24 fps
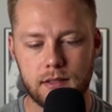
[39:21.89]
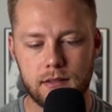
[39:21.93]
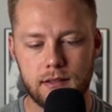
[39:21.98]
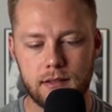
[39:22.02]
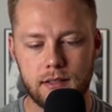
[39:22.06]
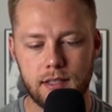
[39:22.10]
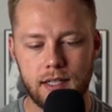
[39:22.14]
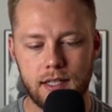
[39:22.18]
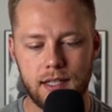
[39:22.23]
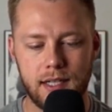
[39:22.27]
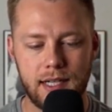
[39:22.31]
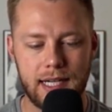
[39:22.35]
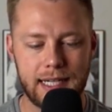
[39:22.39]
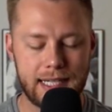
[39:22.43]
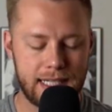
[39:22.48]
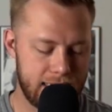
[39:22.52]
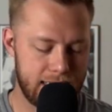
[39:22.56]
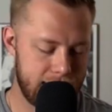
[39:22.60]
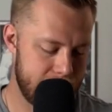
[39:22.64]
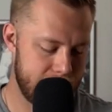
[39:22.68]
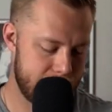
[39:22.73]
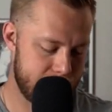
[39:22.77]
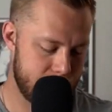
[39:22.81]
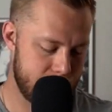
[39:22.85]
I got to
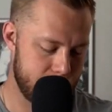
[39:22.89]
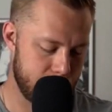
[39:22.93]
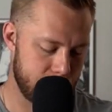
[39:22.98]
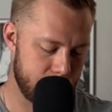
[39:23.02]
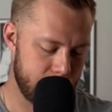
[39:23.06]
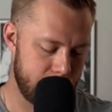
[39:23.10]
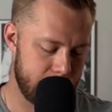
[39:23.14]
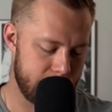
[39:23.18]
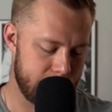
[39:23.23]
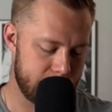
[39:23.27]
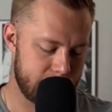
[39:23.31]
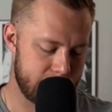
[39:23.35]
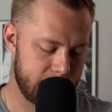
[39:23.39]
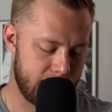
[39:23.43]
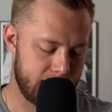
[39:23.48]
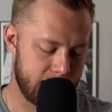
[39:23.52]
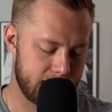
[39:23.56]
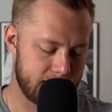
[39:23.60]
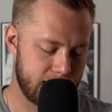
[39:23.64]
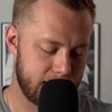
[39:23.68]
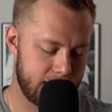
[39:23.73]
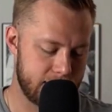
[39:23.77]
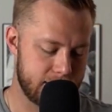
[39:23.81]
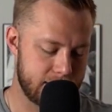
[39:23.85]
get to Maria's
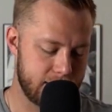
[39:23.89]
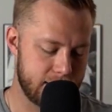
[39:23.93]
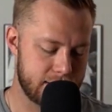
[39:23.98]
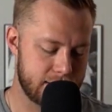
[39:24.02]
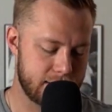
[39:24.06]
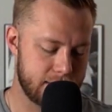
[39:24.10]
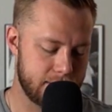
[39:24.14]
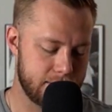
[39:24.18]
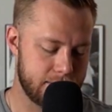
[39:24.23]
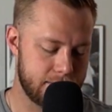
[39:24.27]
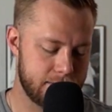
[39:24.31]
Anti-System.